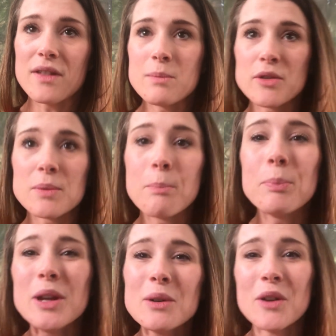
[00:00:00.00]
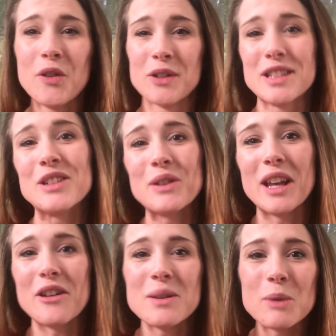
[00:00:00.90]
the most beautiful
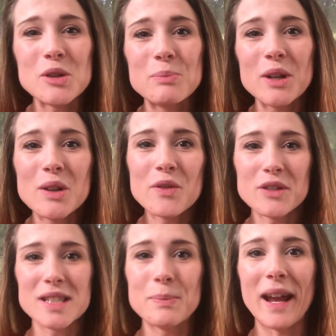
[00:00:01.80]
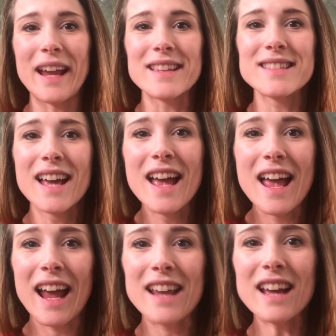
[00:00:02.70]
studio, the most beautiful space,
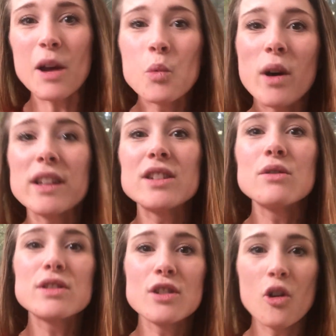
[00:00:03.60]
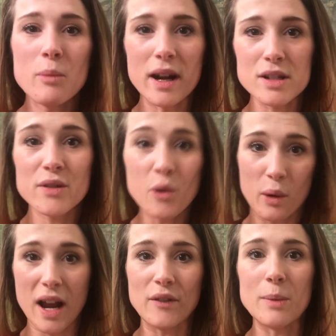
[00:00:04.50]
and I want to do so much for
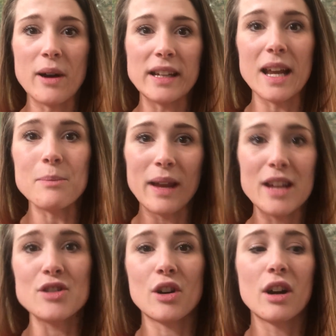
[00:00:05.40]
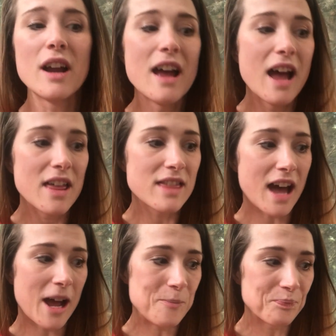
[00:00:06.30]
everybody and make sure
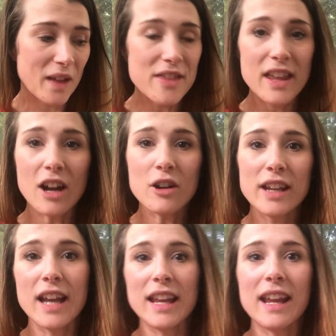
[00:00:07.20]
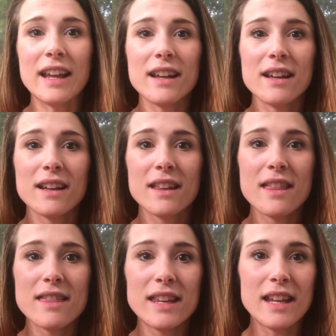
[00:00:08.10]
that they are getting
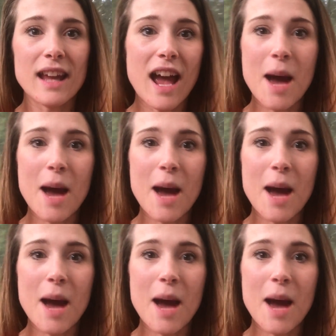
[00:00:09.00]
the